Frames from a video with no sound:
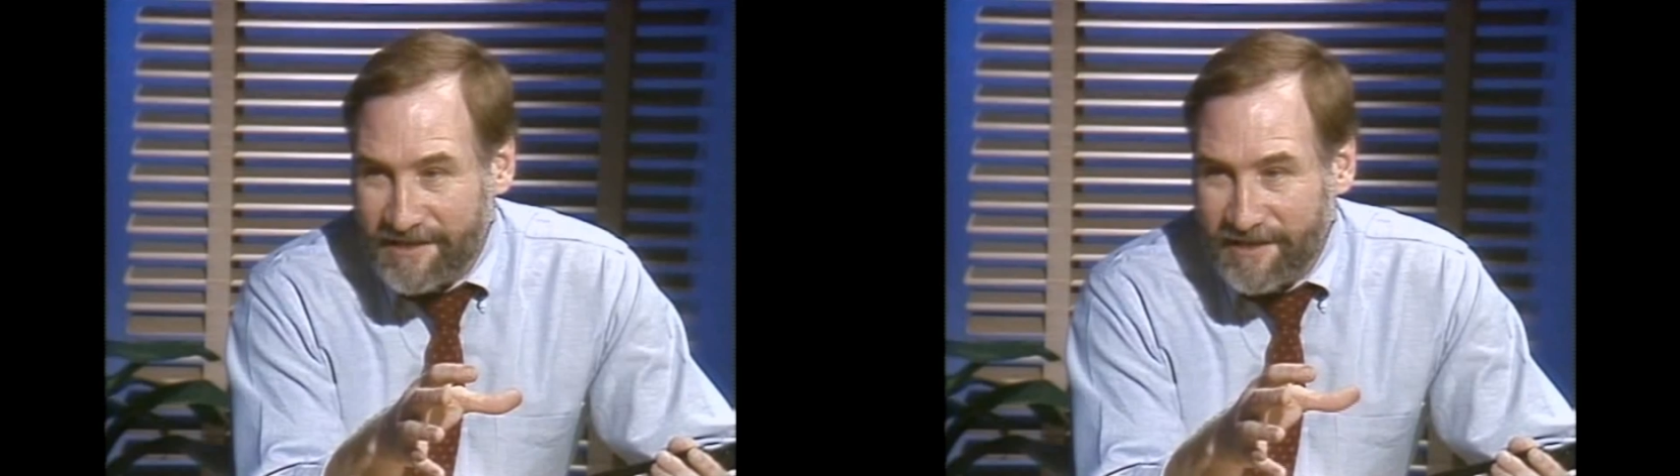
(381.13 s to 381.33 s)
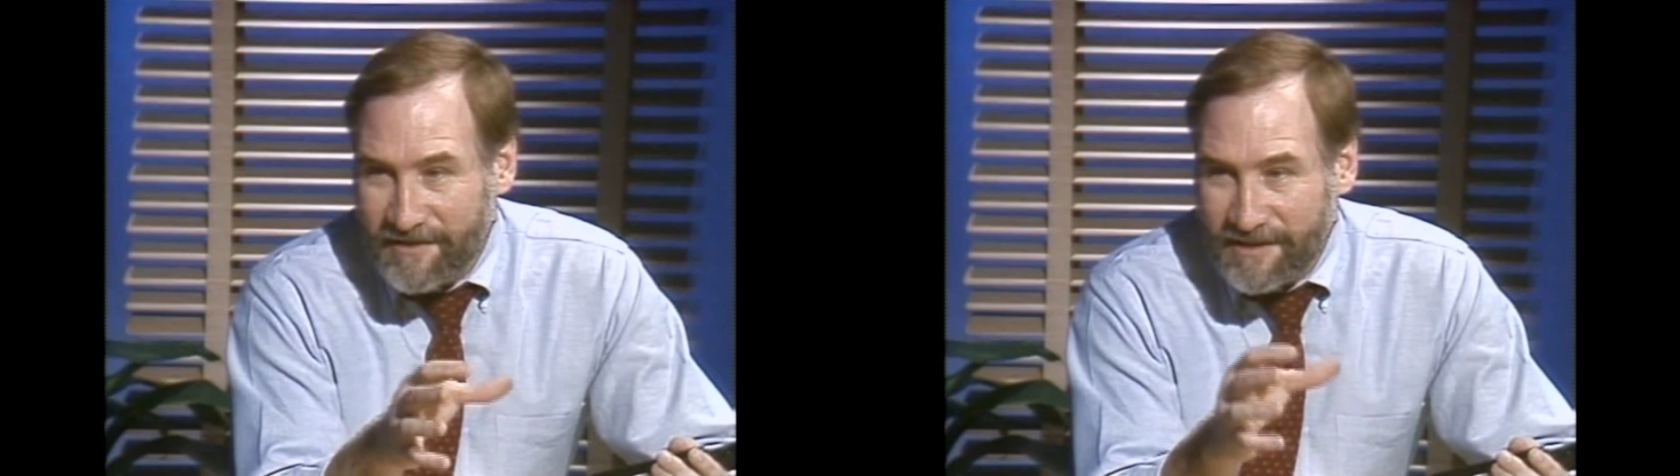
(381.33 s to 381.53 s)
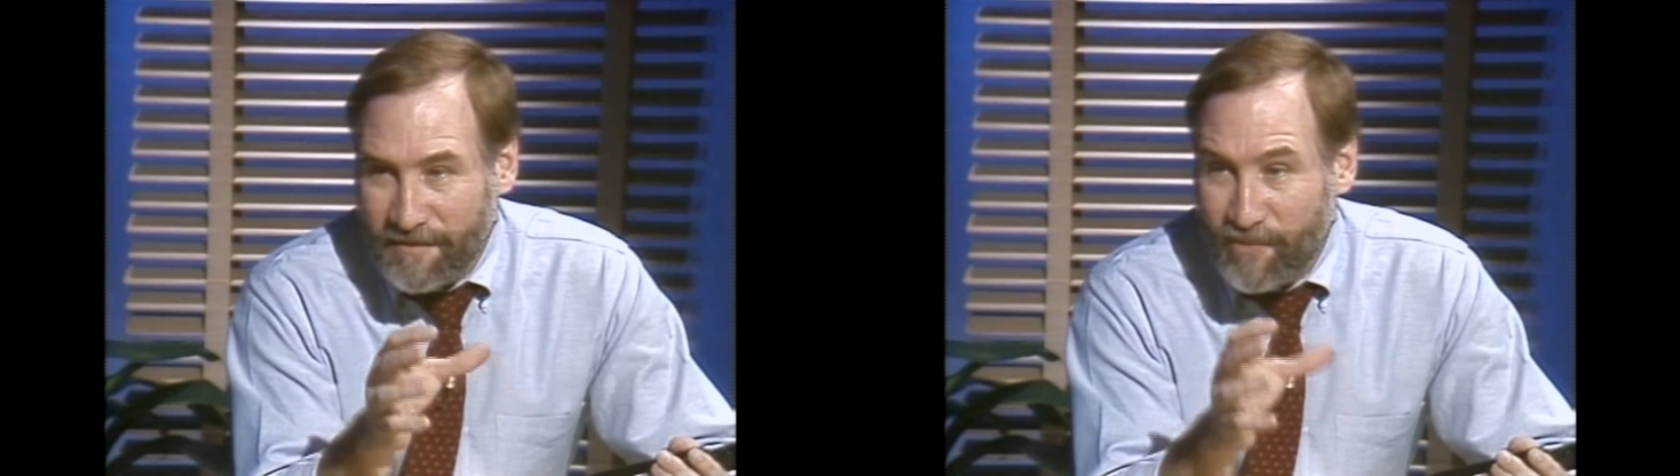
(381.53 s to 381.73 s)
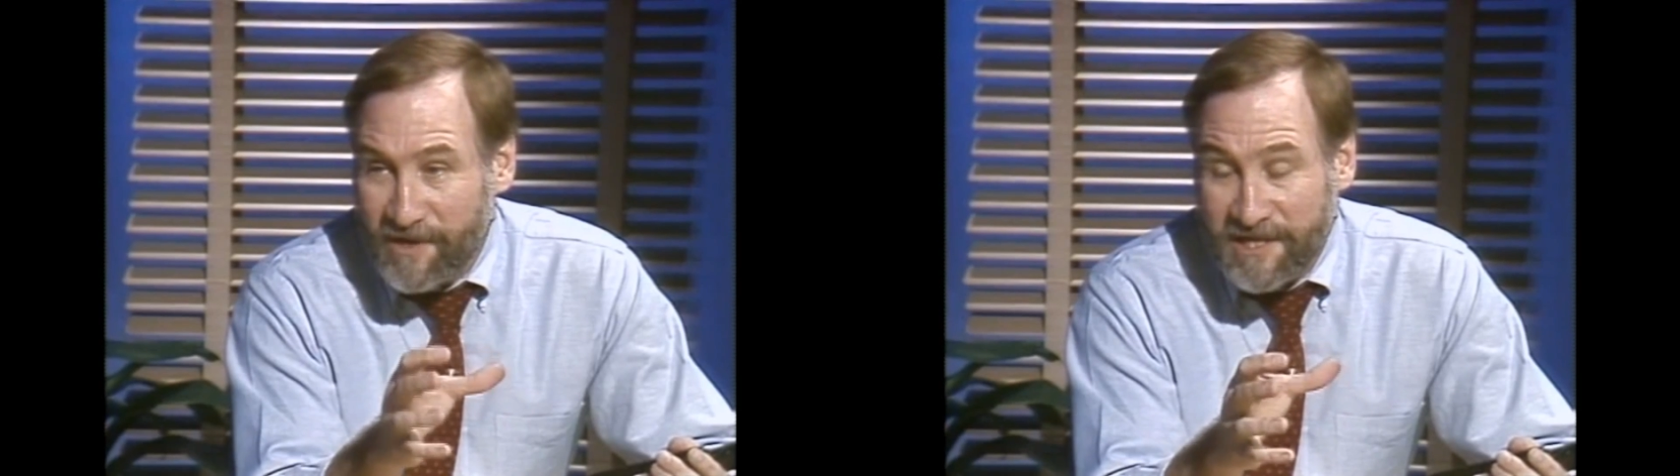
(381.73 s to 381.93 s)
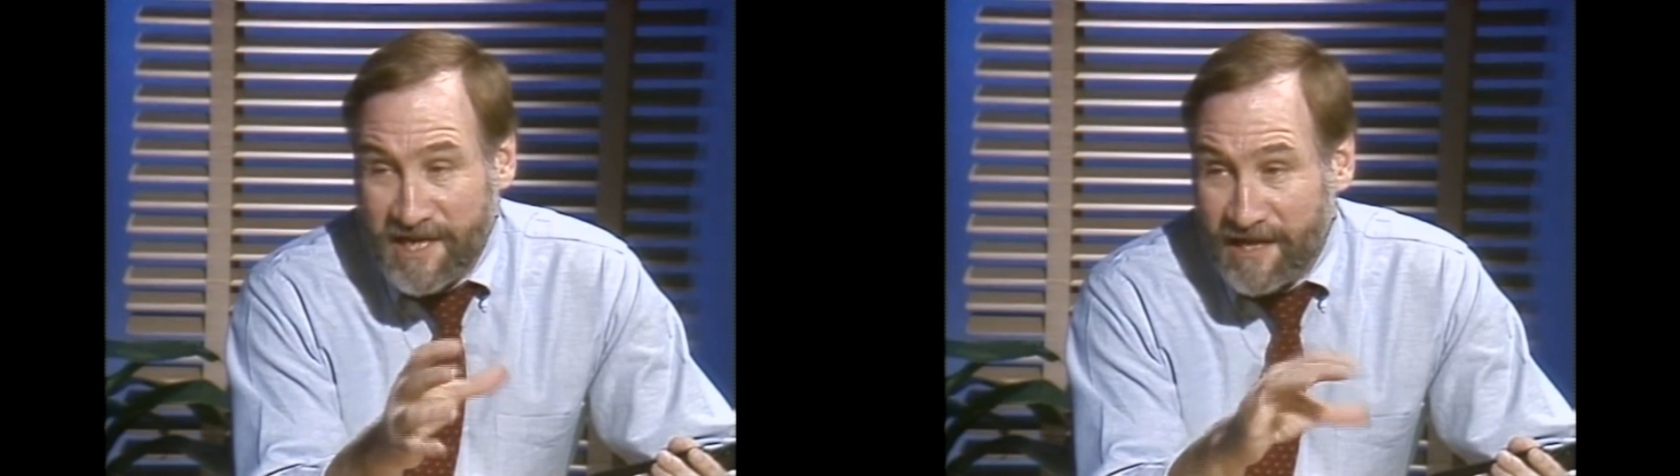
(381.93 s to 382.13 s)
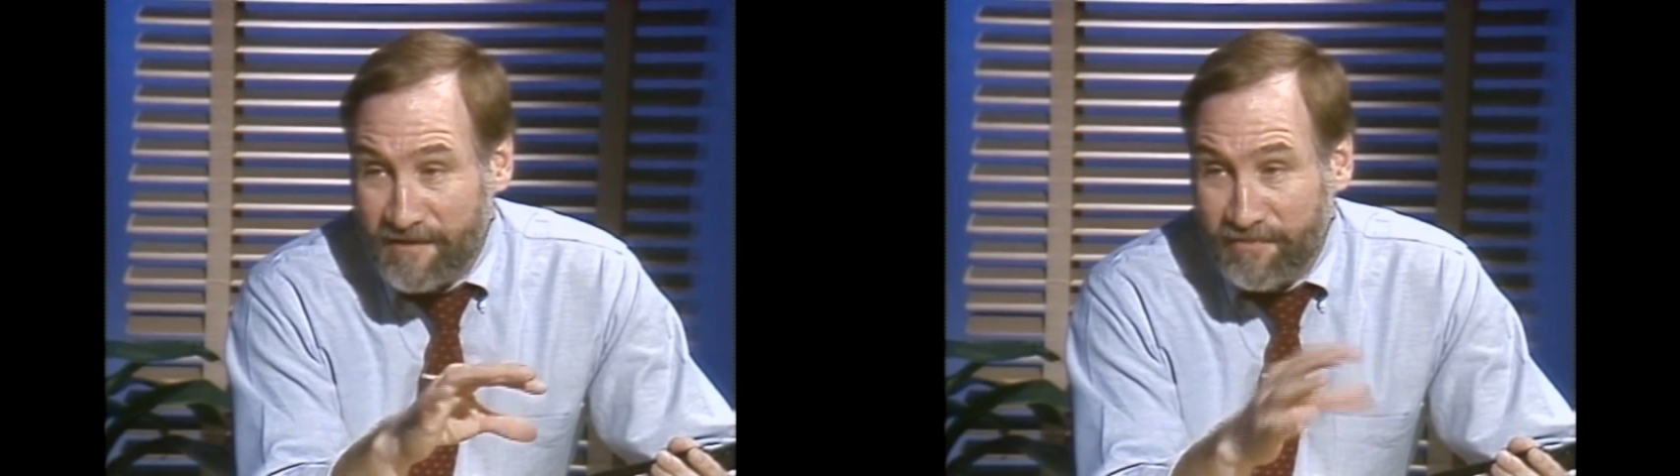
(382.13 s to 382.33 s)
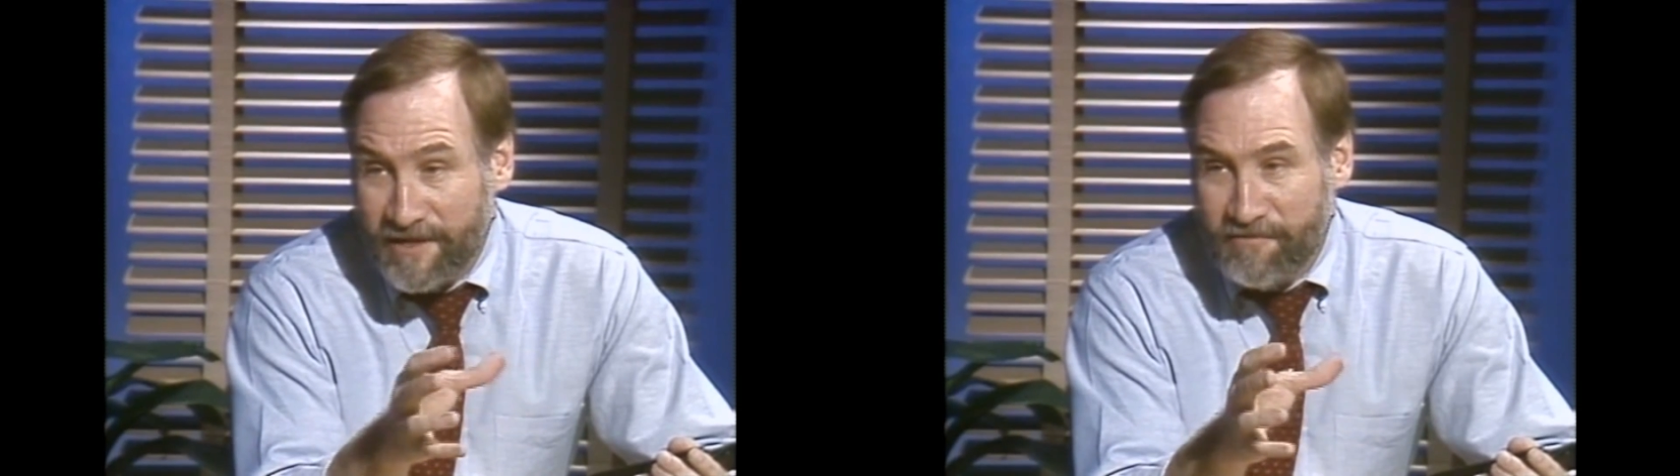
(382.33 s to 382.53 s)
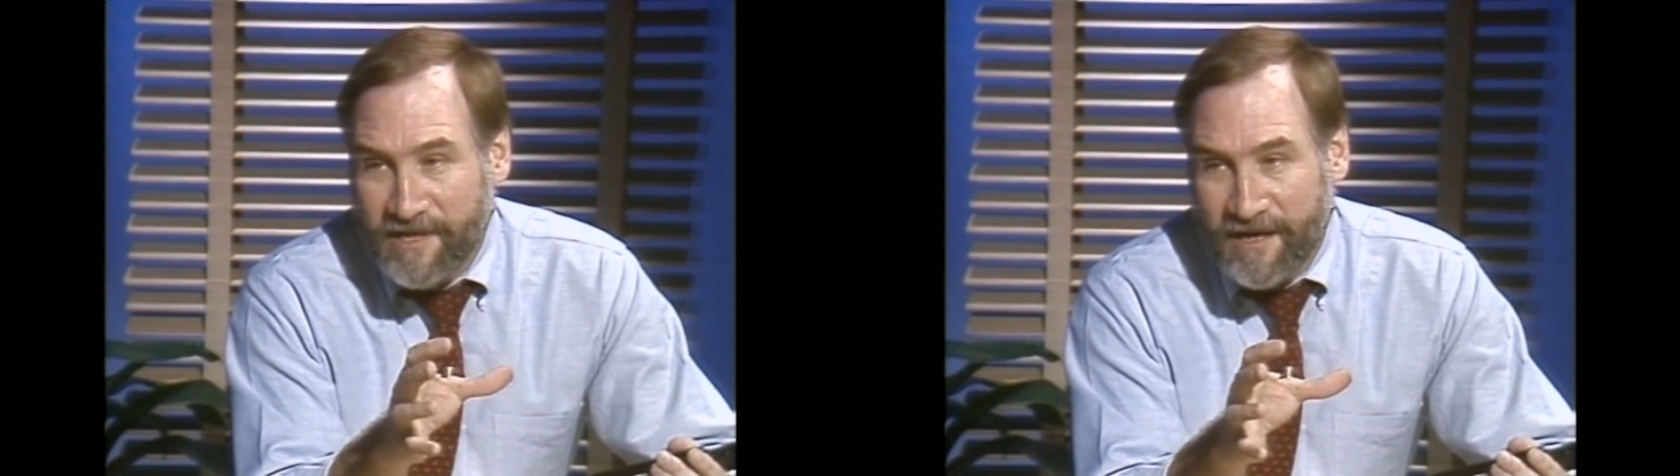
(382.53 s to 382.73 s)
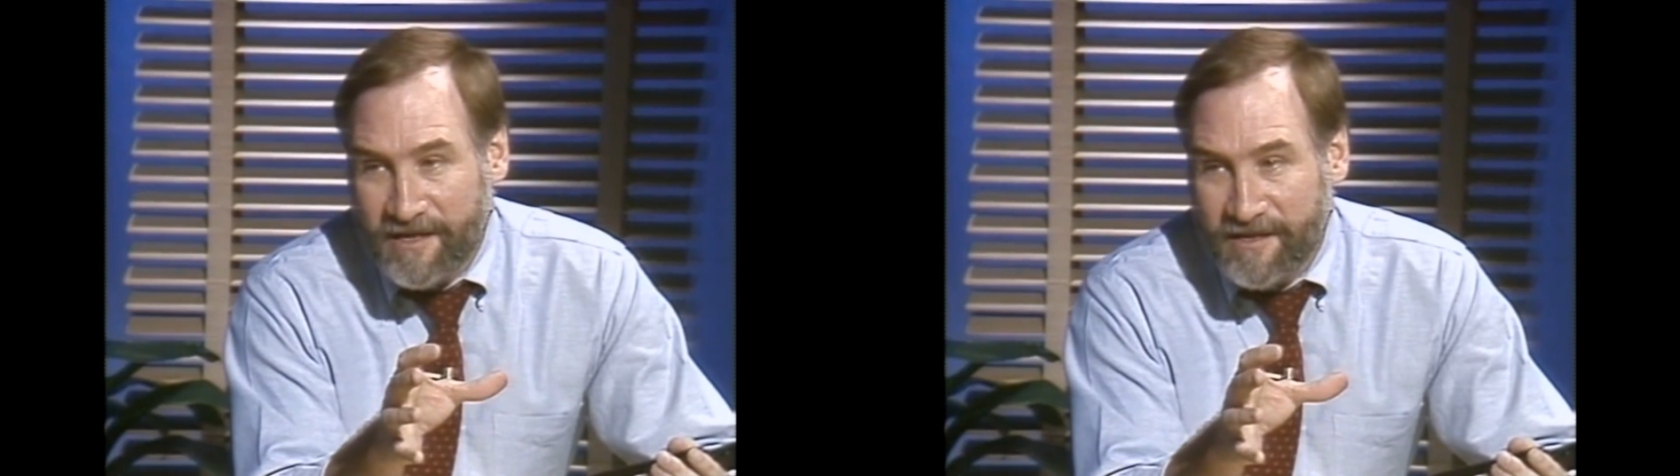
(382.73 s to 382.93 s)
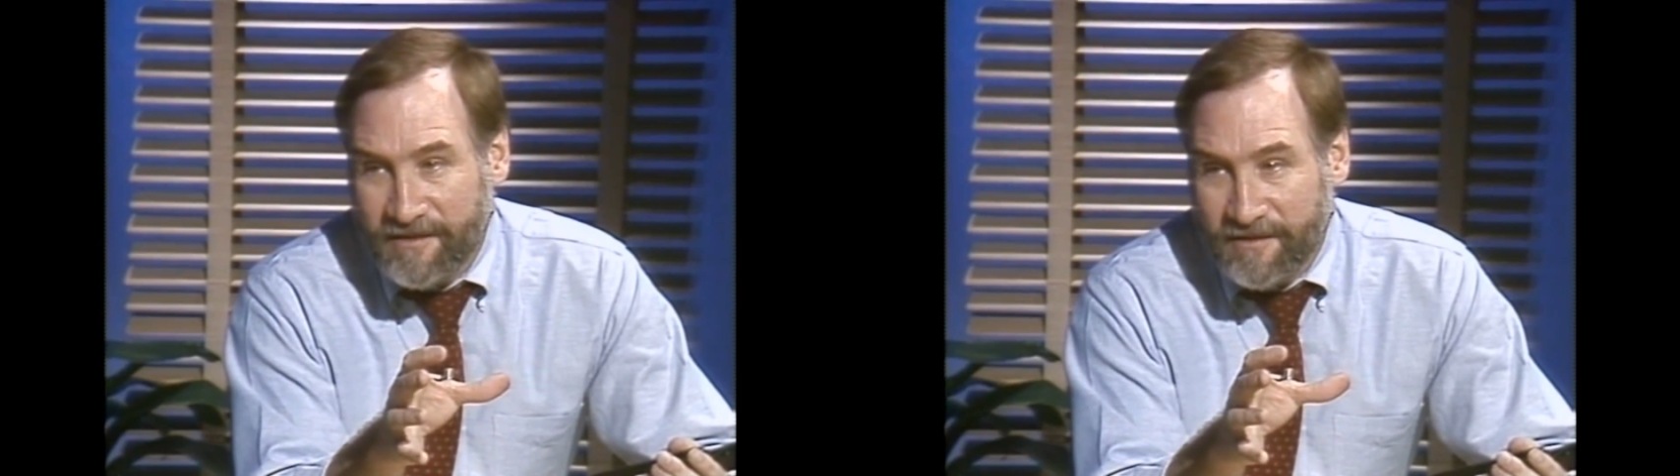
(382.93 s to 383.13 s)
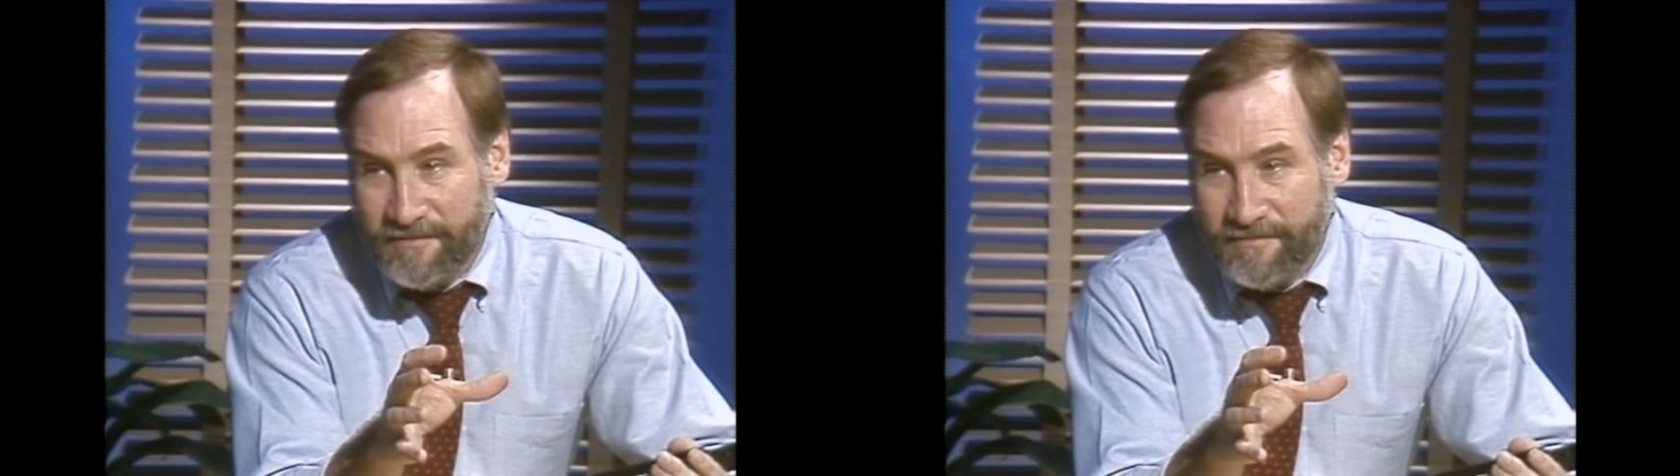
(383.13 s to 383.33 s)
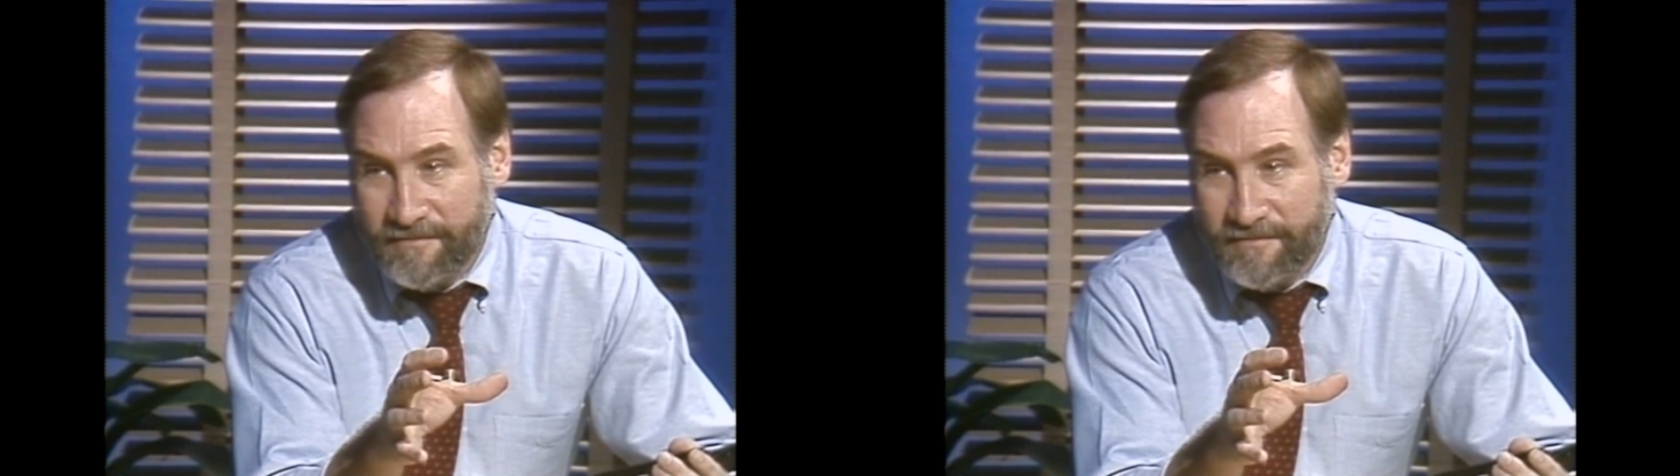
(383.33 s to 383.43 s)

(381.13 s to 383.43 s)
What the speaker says: and so that the book is not complete without either.